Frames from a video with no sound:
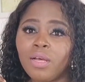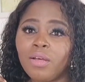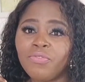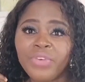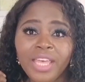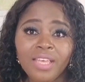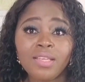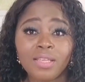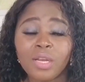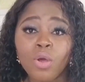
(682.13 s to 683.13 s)

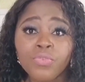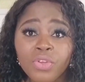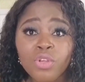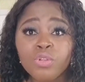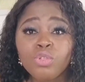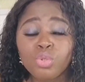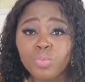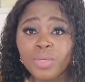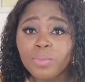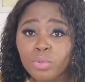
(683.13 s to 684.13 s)
fake enough to
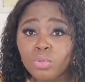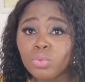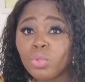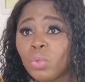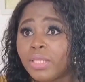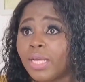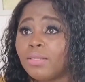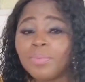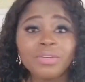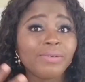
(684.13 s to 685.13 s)
be able to know that.
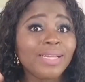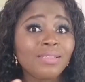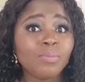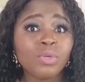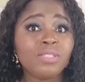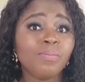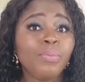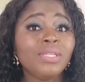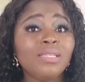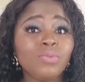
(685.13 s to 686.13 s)
I mean, write the most
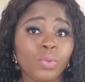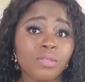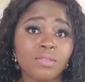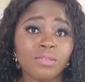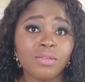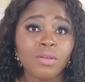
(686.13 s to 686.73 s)
important ones.